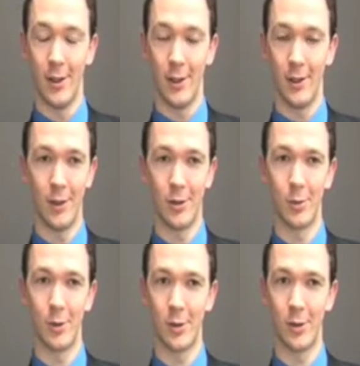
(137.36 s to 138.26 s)
and then
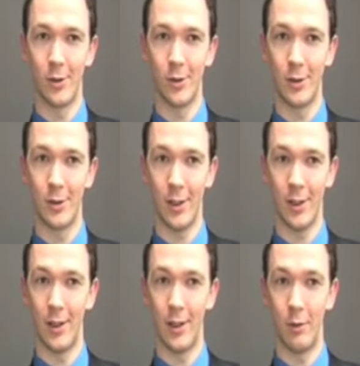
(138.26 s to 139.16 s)
trouble's caused
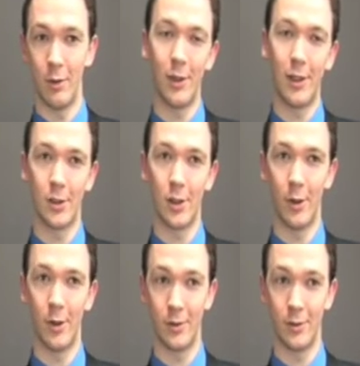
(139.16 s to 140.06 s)
and then when the police
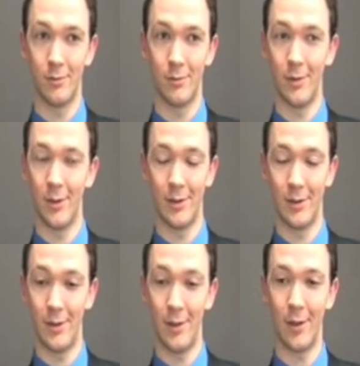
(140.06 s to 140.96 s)
come out
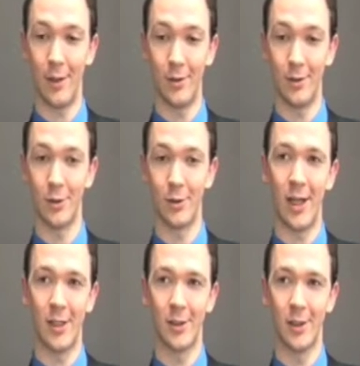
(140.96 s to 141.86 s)
it's, everything just
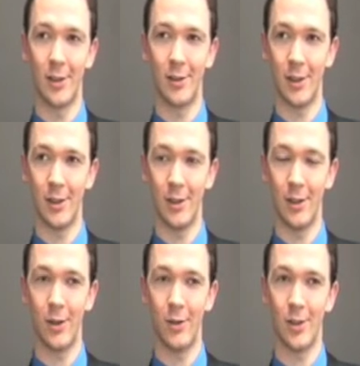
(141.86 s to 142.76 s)
escalates,
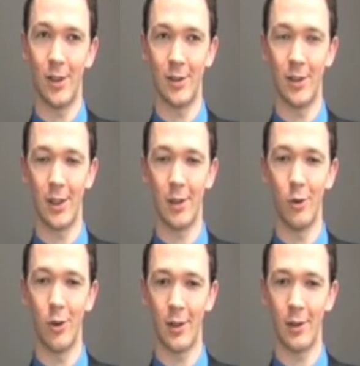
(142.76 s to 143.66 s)
and the council has to take a
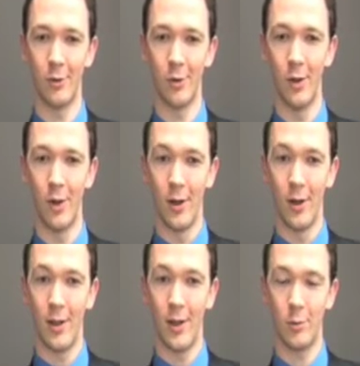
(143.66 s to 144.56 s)
more active role.
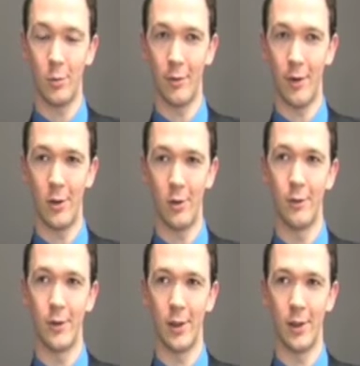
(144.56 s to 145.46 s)
They have to provide
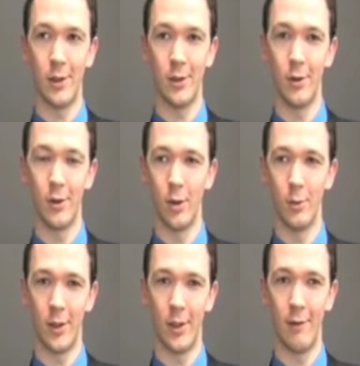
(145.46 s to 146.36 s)
youth facilities, youth
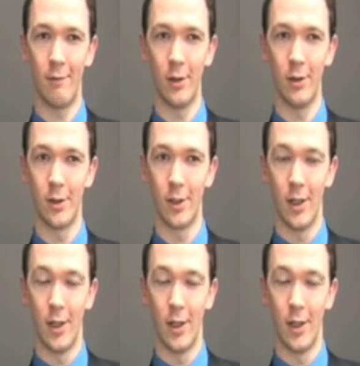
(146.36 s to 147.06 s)
clubs in the evenings,